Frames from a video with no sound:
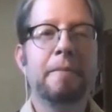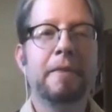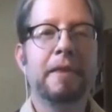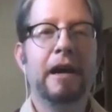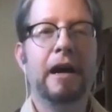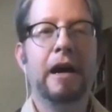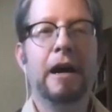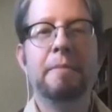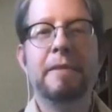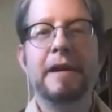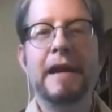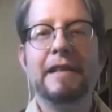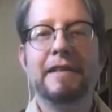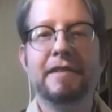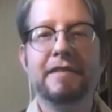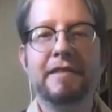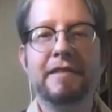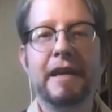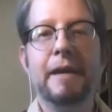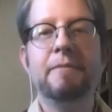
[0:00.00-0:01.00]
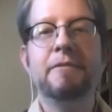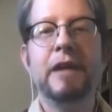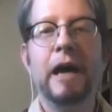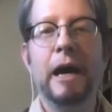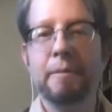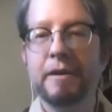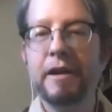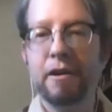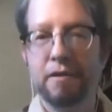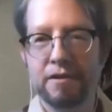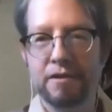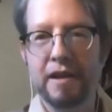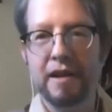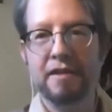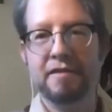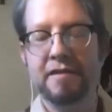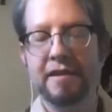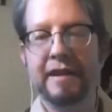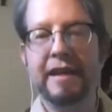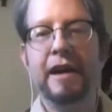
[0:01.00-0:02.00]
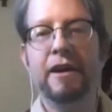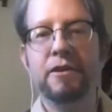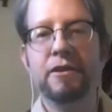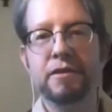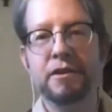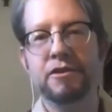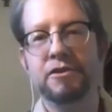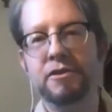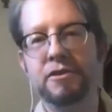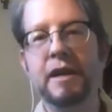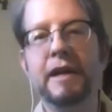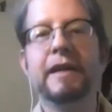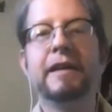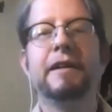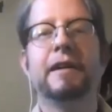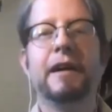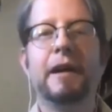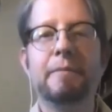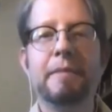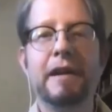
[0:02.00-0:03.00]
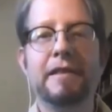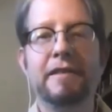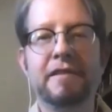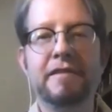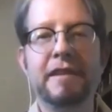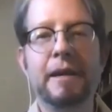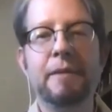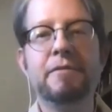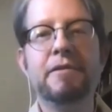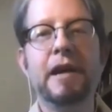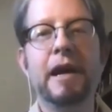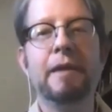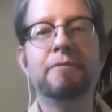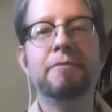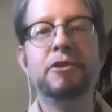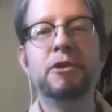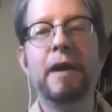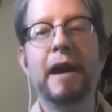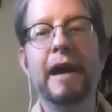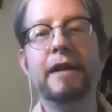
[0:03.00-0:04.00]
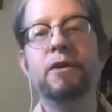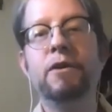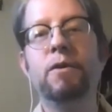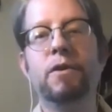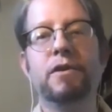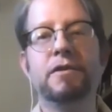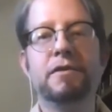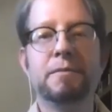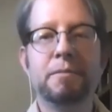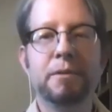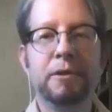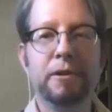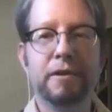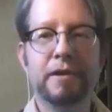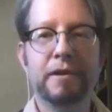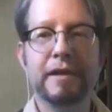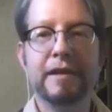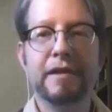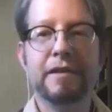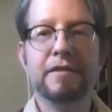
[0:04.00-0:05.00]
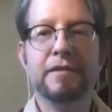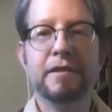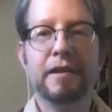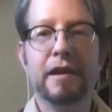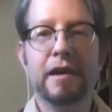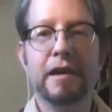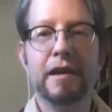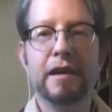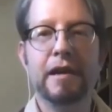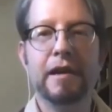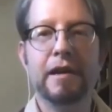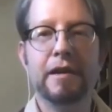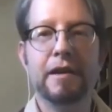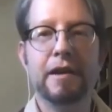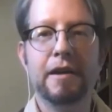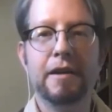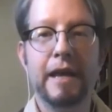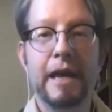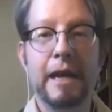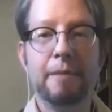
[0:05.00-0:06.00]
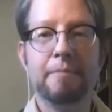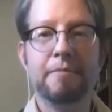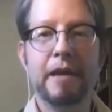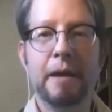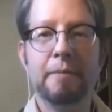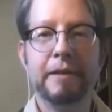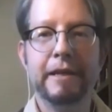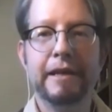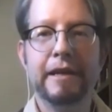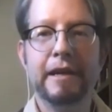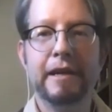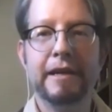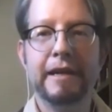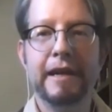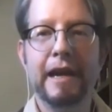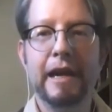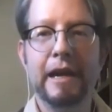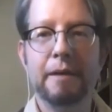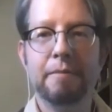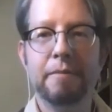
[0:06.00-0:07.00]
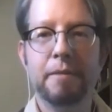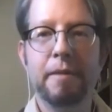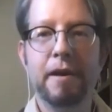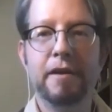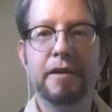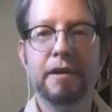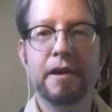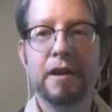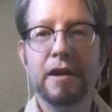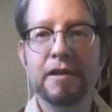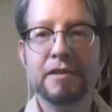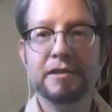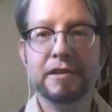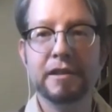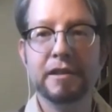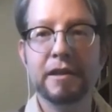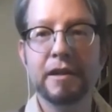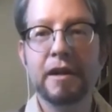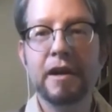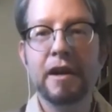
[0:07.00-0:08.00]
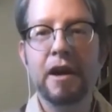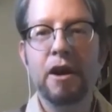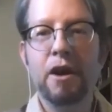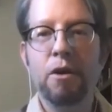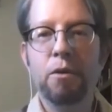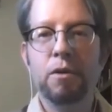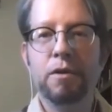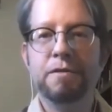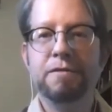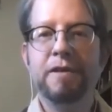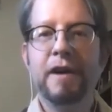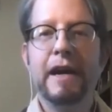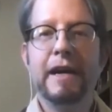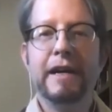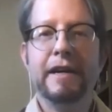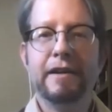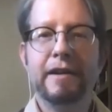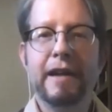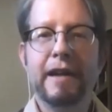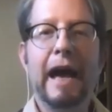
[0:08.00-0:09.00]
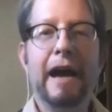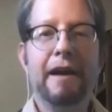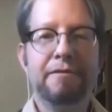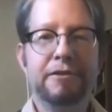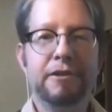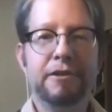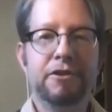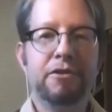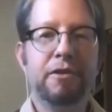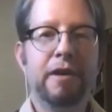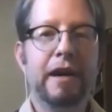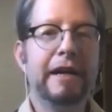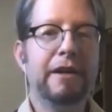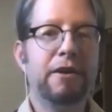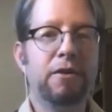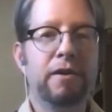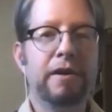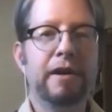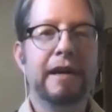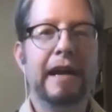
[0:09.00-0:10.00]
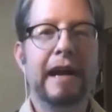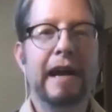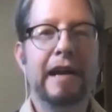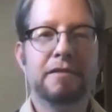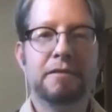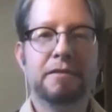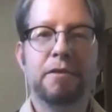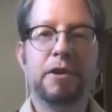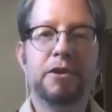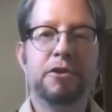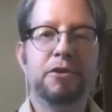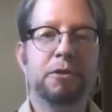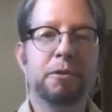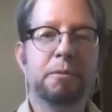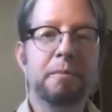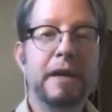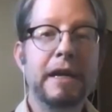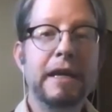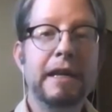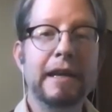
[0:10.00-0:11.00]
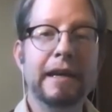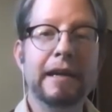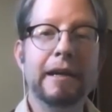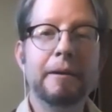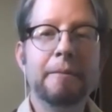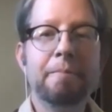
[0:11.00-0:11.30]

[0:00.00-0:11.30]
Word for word: Um, and at the same time, you know, in, a sick out or a strike. Um, and at the same time, two headquarters employees uh, named Emily Cunningham and Maren Costa were fired after trying to organize a virtual meeting